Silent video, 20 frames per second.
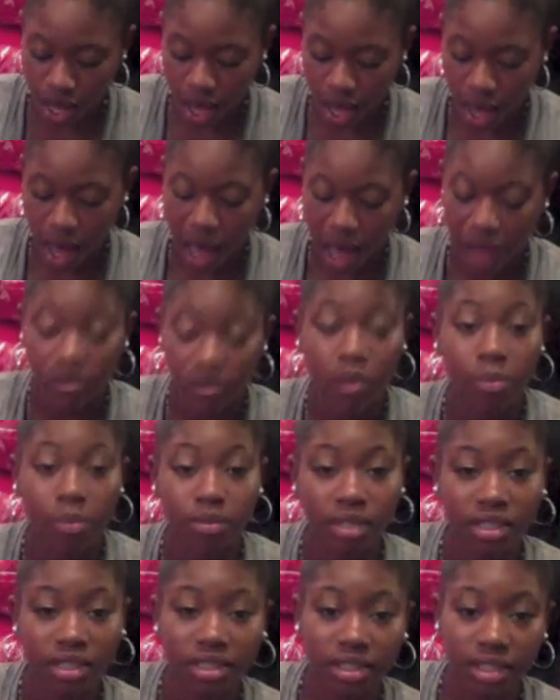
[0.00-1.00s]
I have a
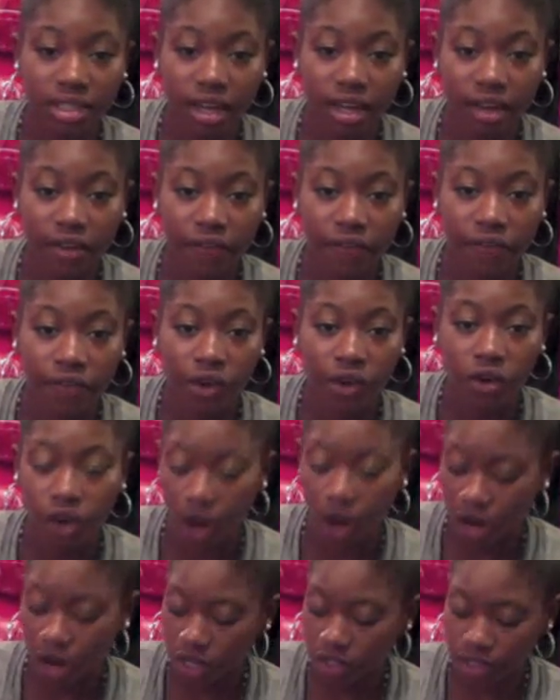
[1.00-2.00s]
blank set of note cards.